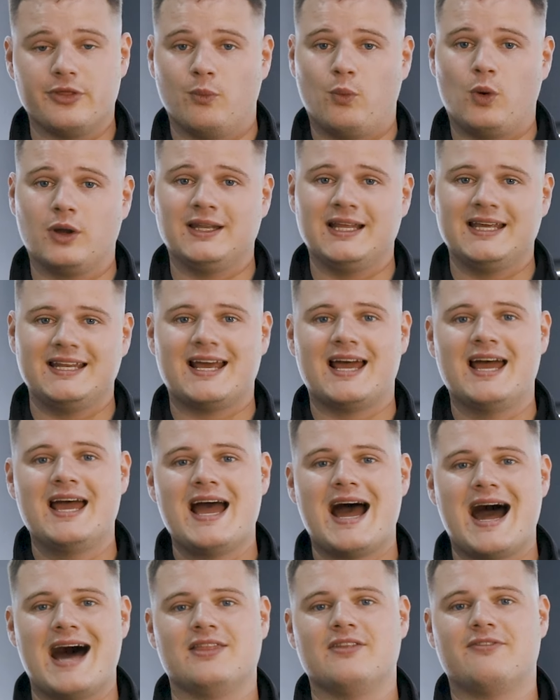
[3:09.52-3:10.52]
the 1 litre
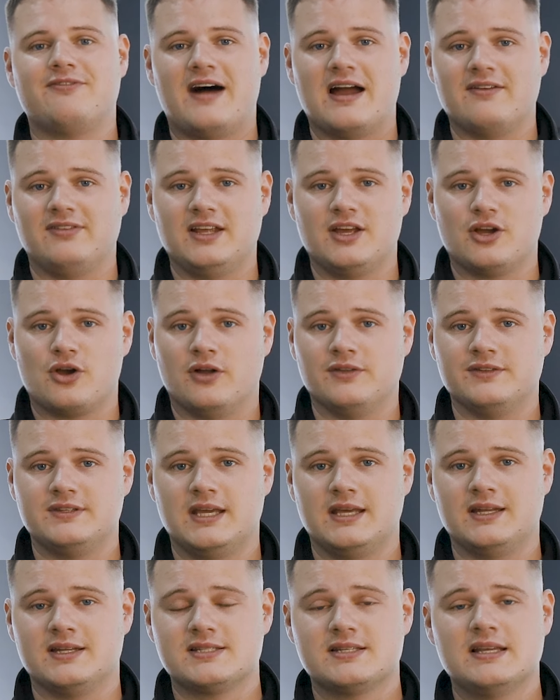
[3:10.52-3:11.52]
and the 5 litre
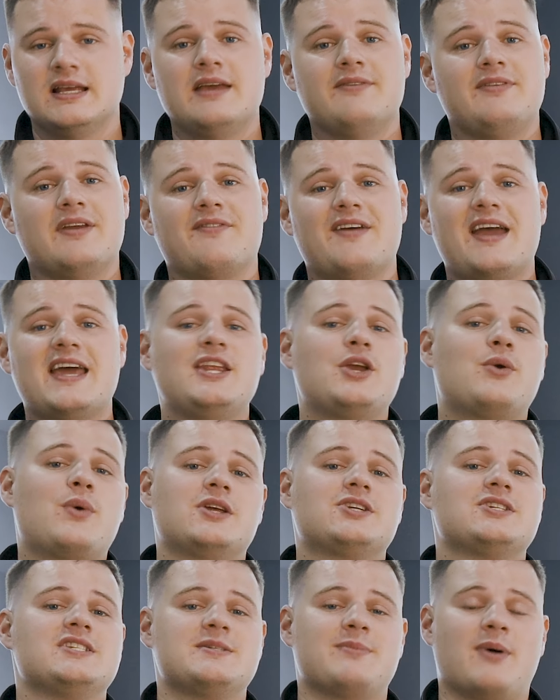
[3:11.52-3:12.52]
containers. If you have any
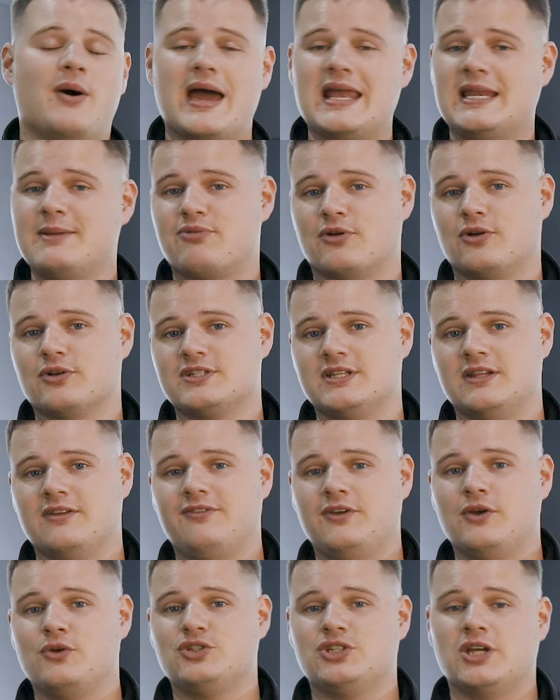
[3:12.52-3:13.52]
questions about any products in the
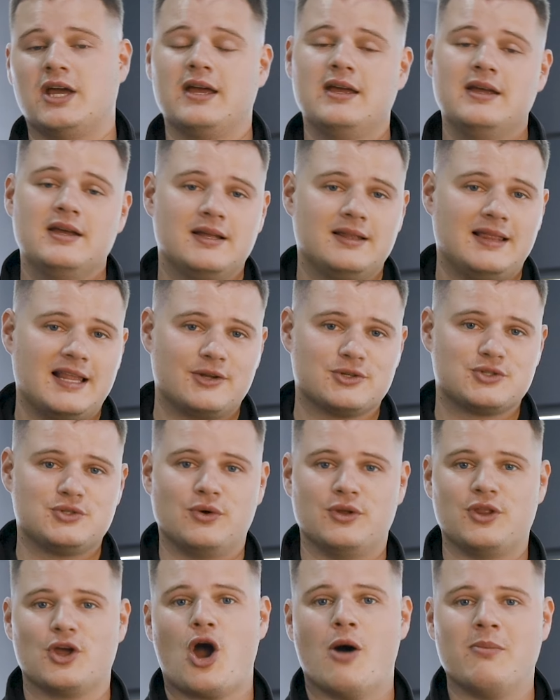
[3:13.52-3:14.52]
future, let us know
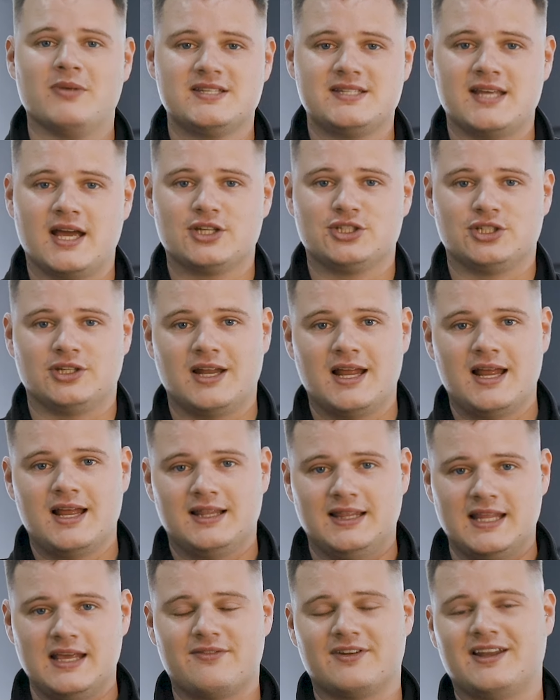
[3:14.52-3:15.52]
in the comment section.
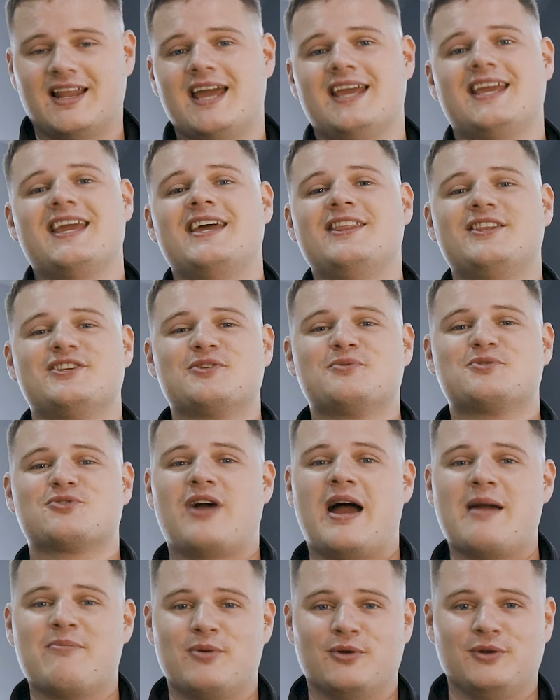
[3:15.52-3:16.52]
Leave a like, hit the
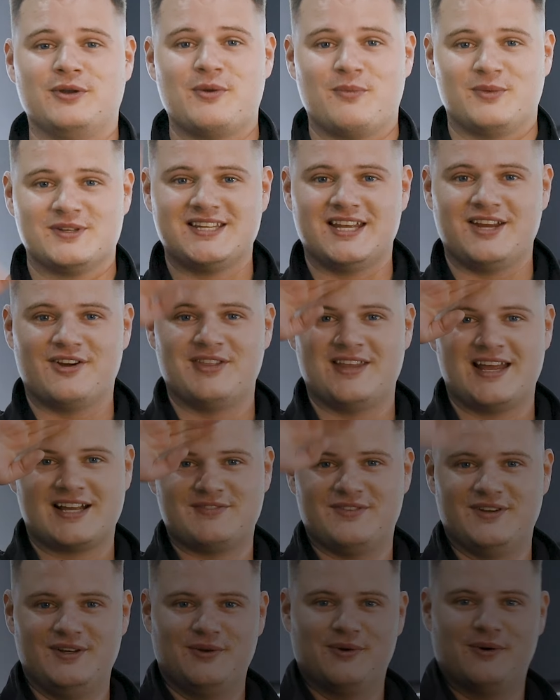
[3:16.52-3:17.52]
subscribe button, and we'll see you on the next
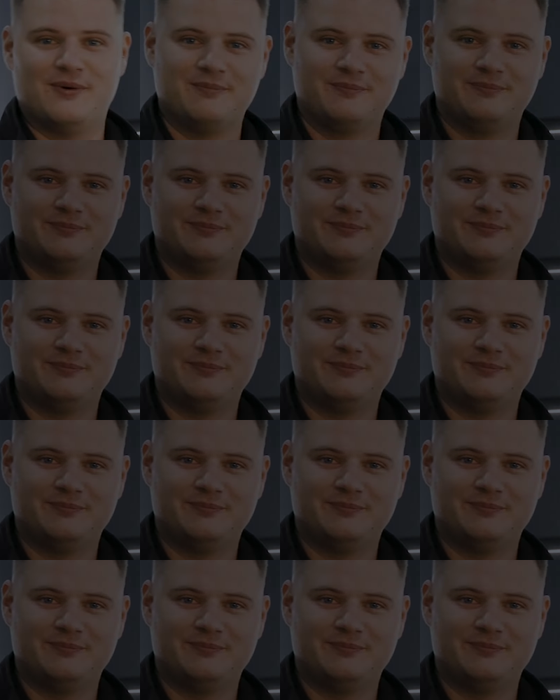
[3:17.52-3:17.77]
video.